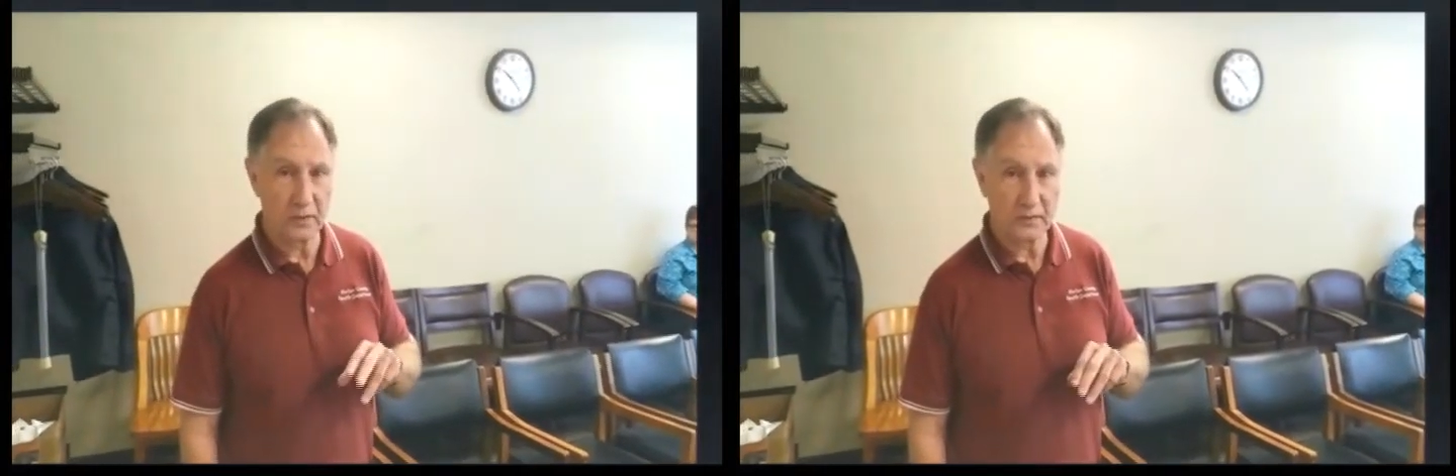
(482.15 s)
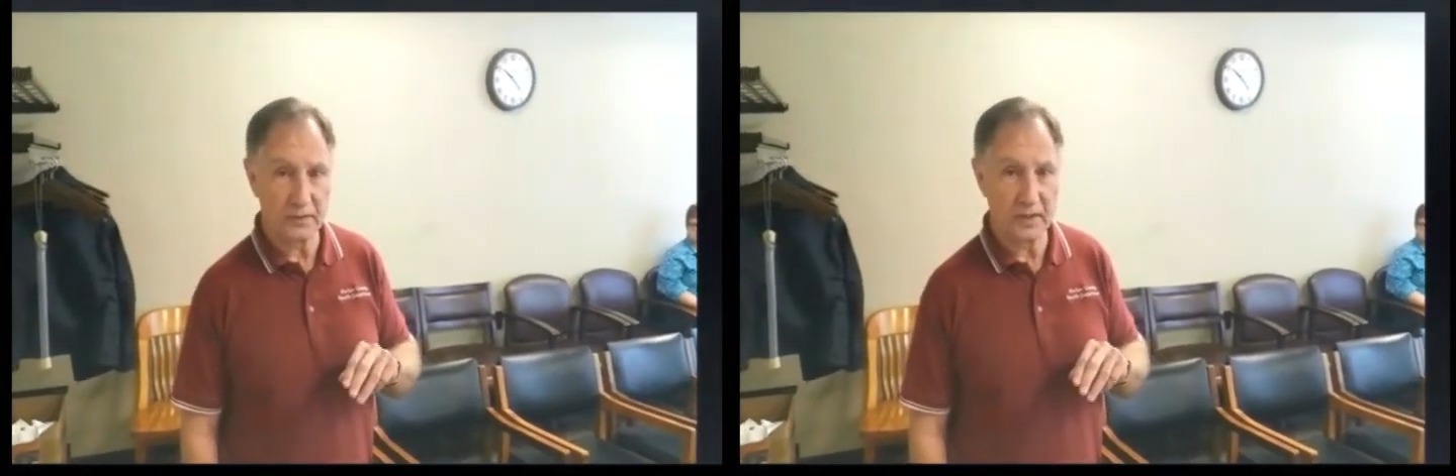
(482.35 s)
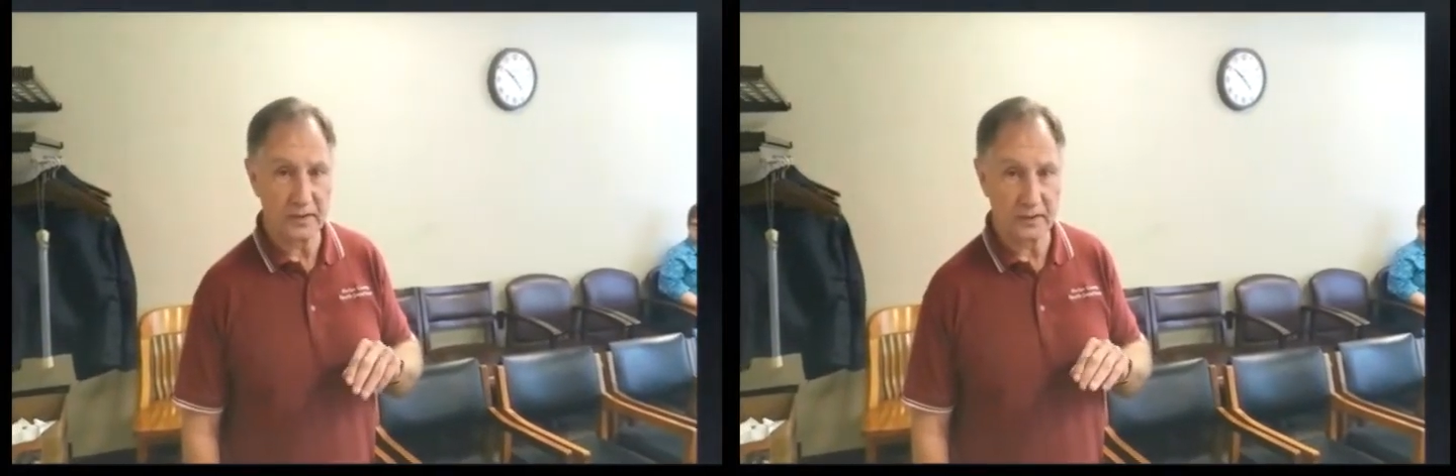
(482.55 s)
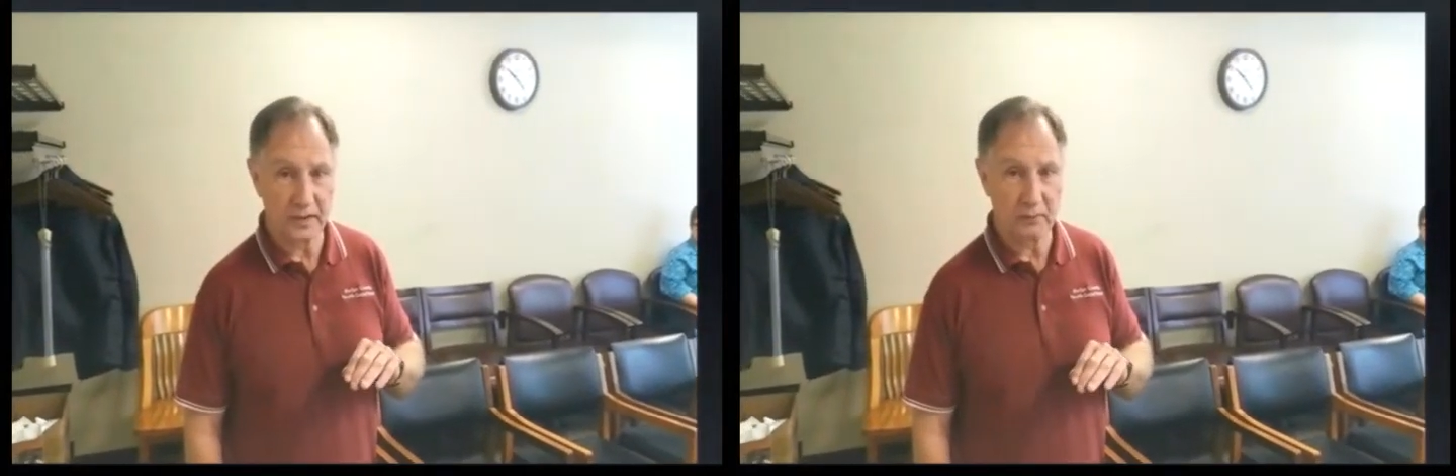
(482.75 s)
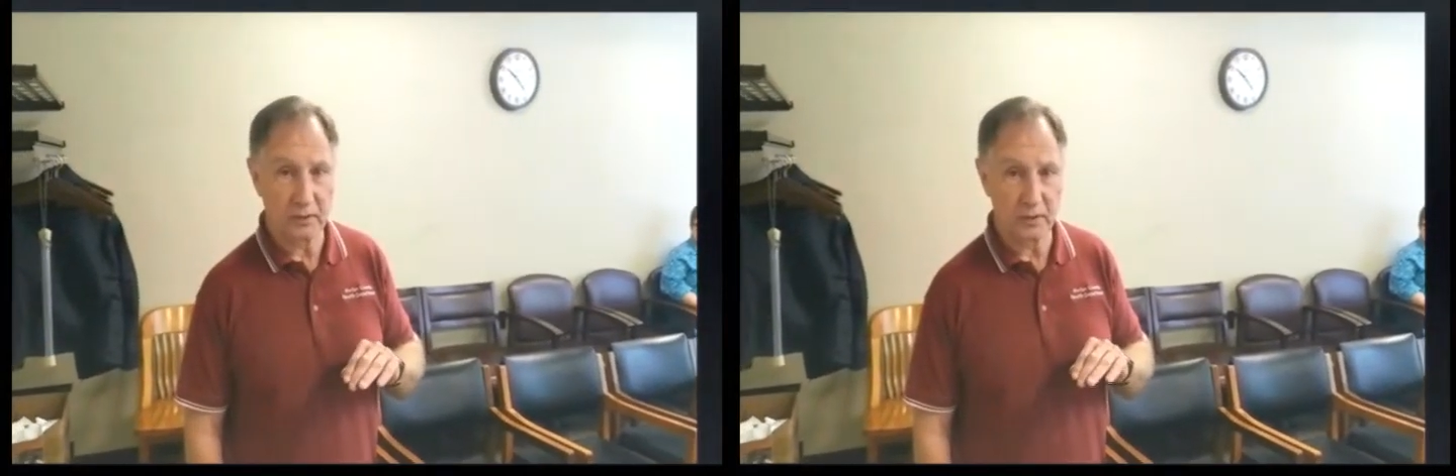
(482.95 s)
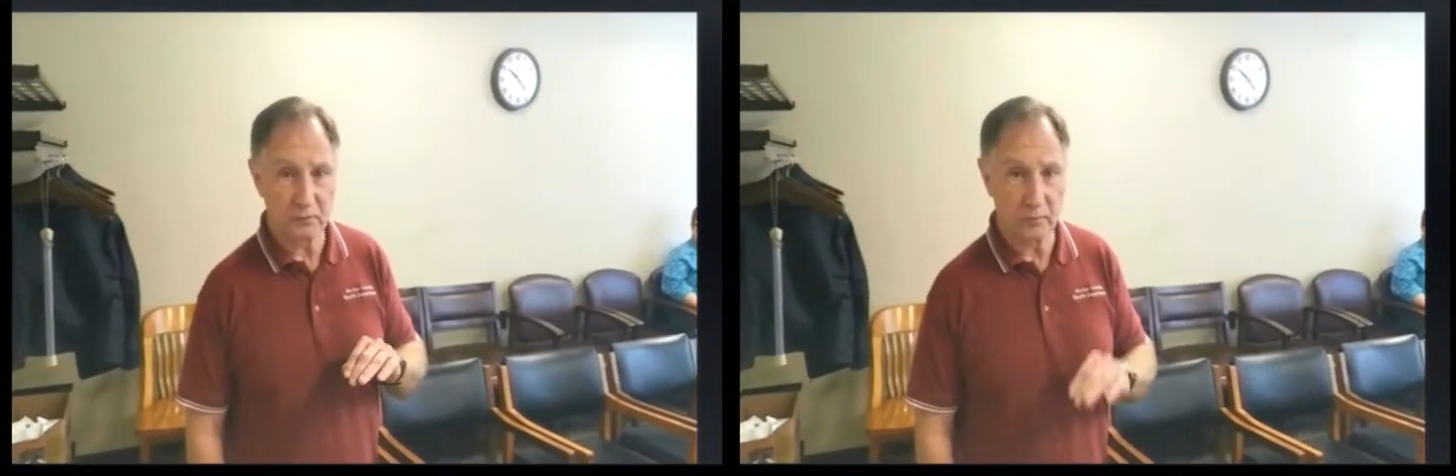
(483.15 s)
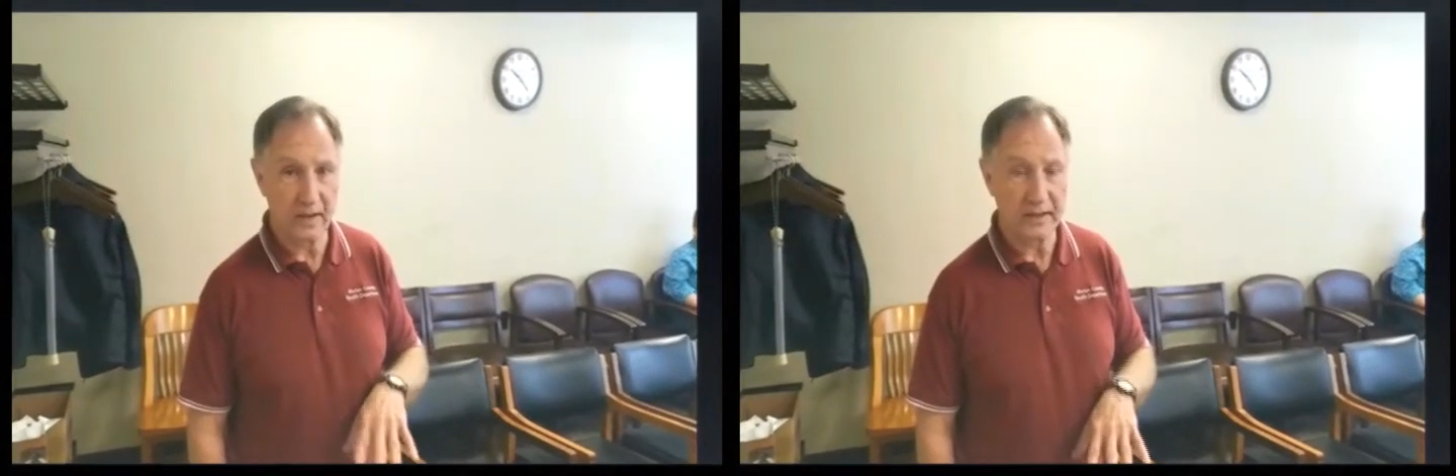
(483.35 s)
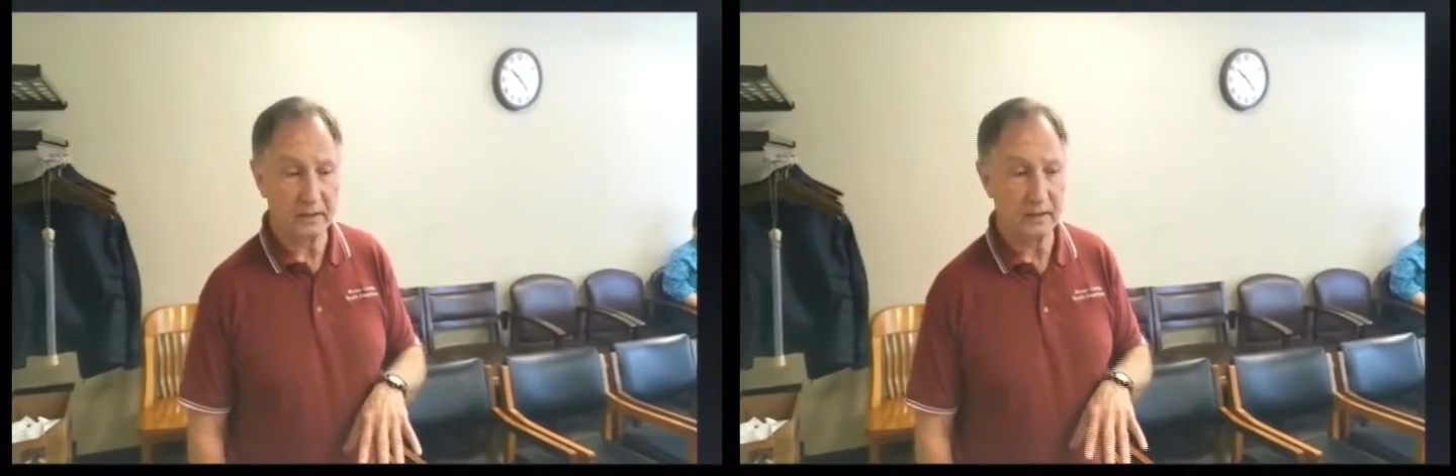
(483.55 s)
for tests decrease
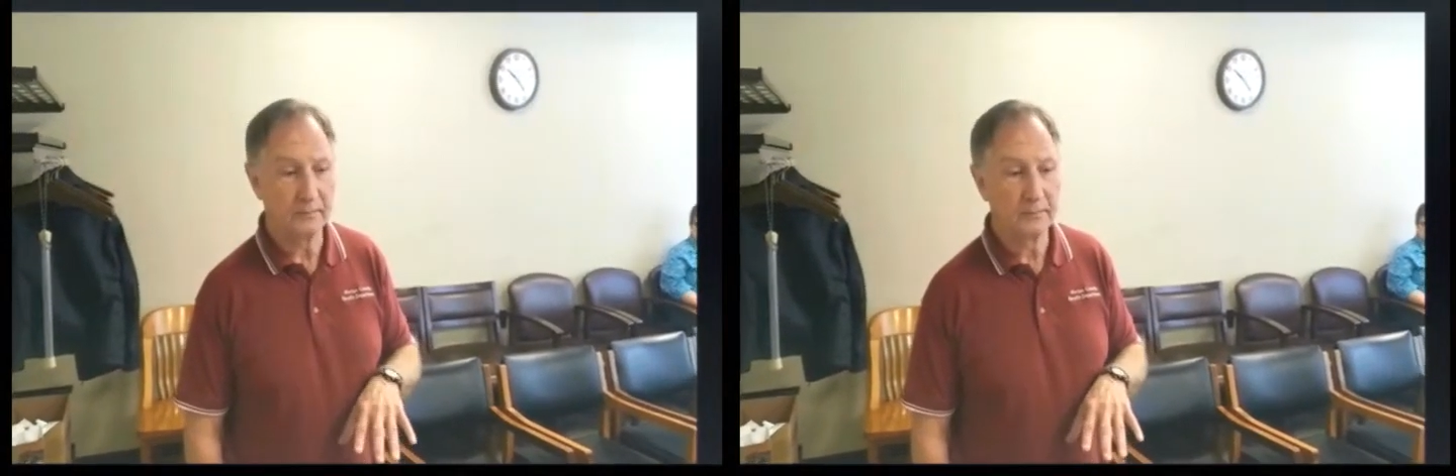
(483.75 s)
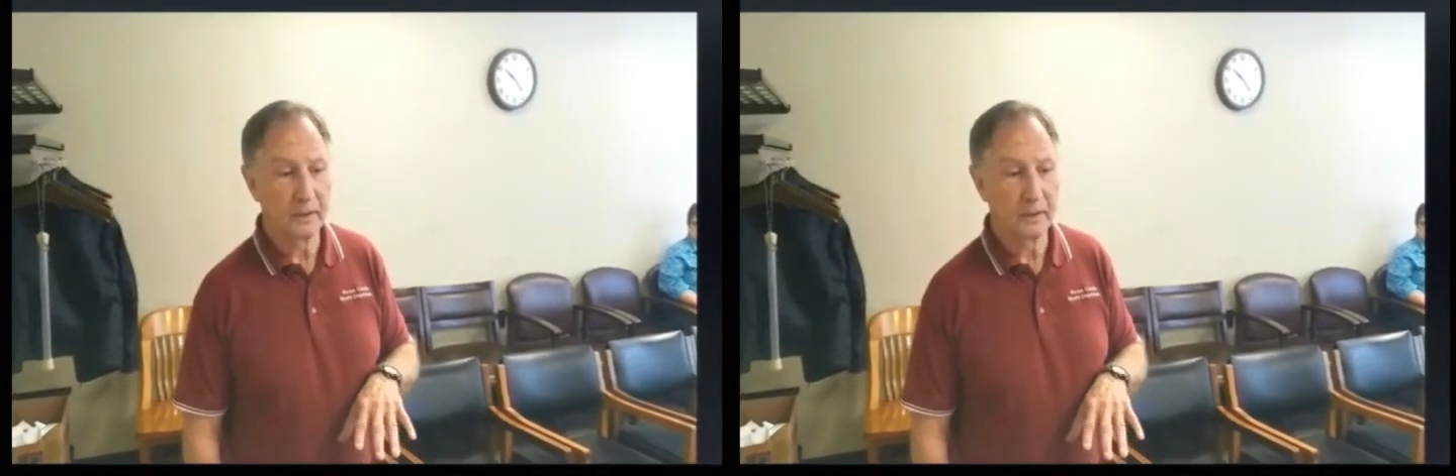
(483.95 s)
dramatically.